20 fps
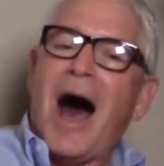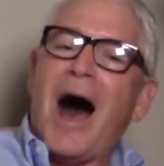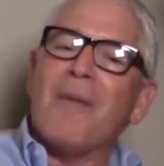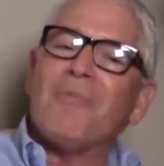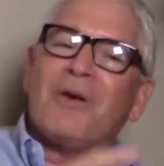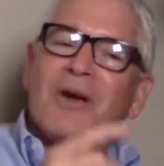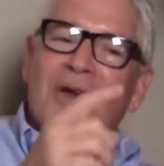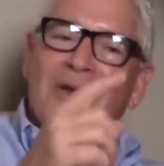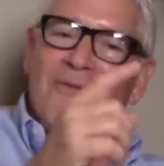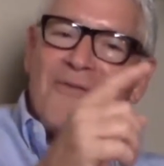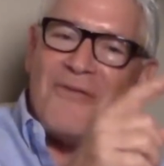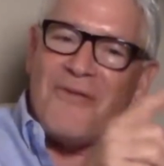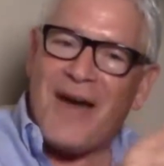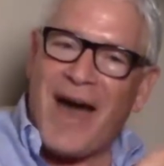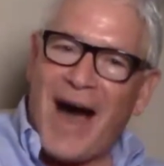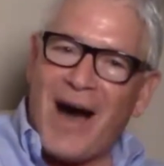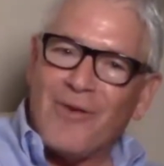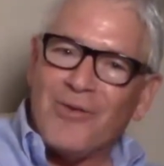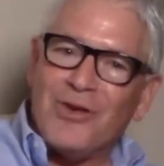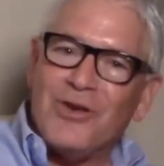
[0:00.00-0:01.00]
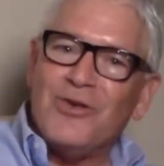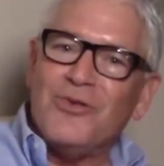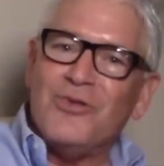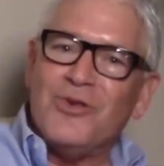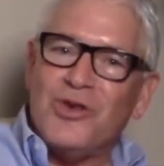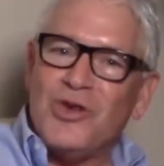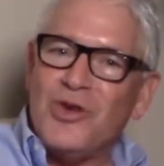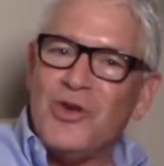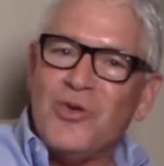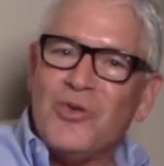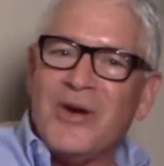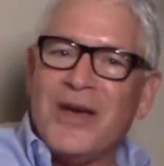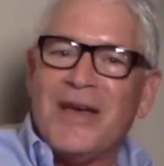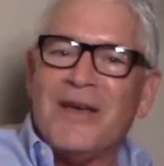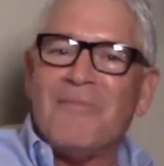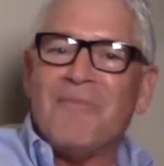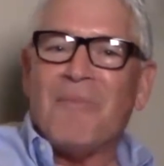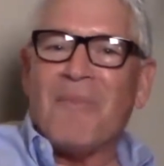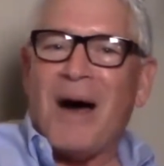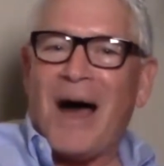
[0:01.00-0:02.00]
I'm going to value you
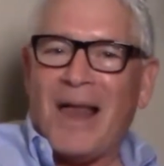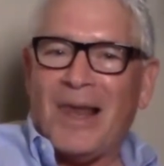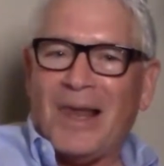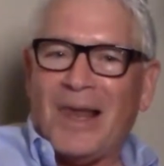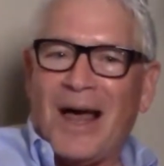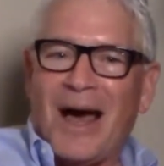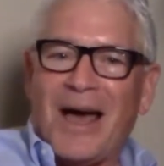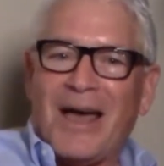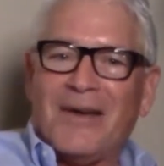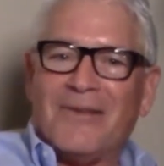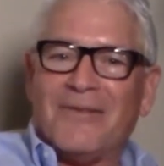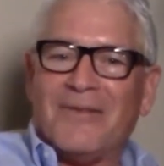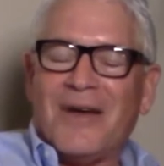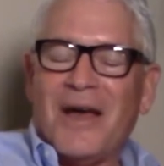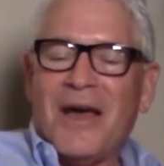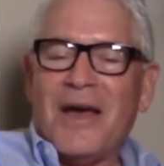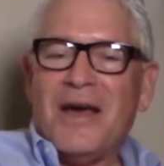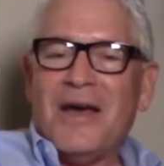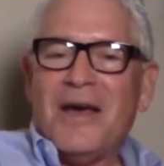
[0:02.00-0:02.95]
in my life.